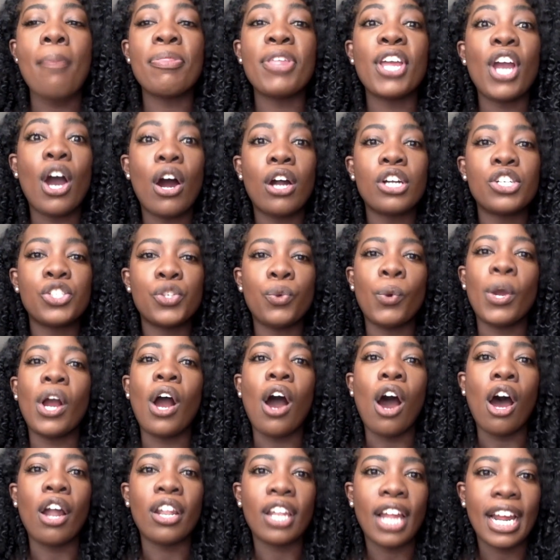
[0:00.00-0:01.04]
they are doing
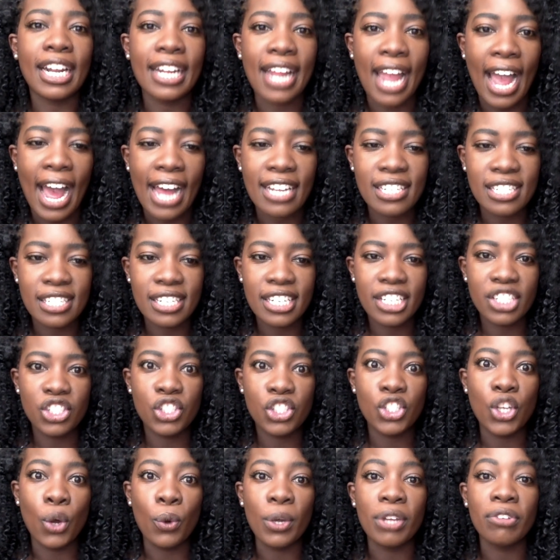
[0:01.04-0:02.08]
online casting.
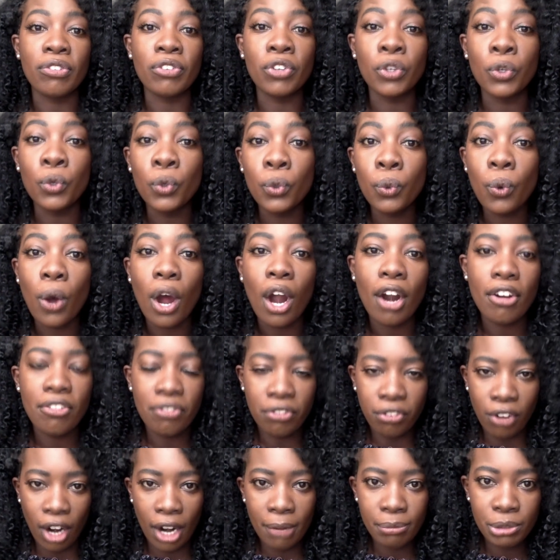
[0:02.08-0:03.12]
So if you are
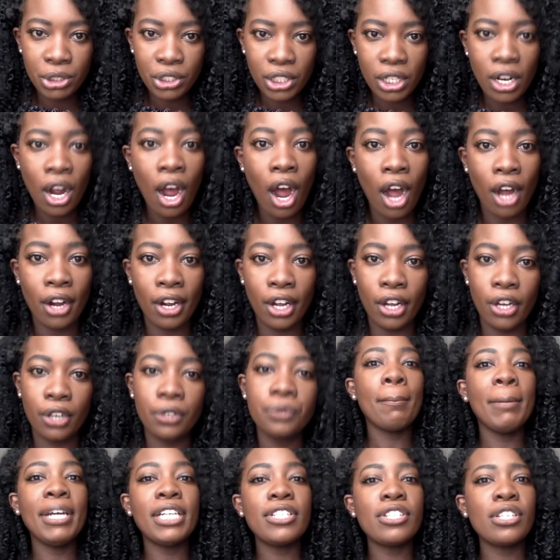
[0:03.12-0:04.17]
from Chicago,
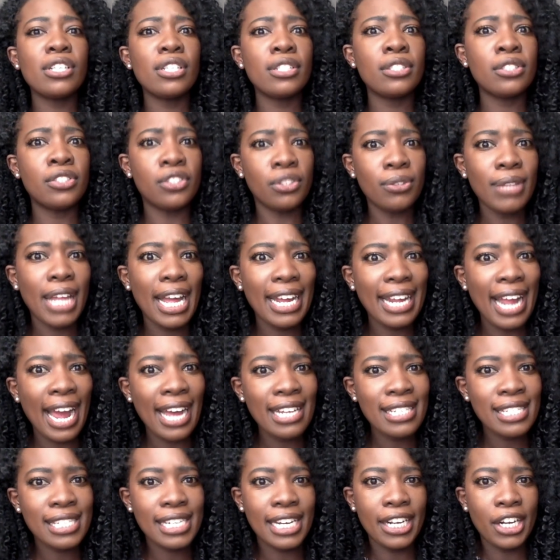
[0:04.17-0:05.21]
make sure to do that
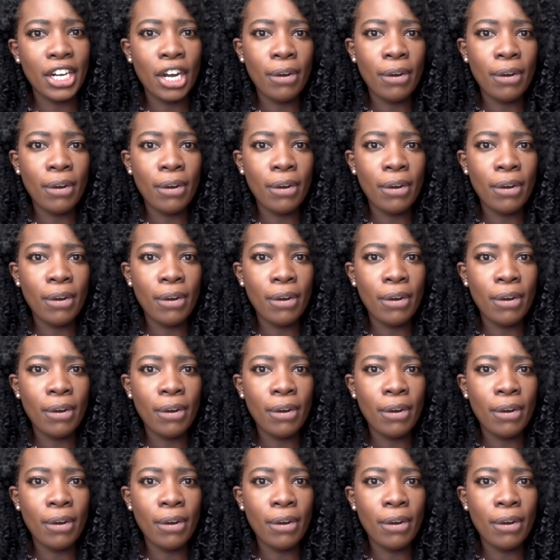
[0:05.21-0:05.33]
casting.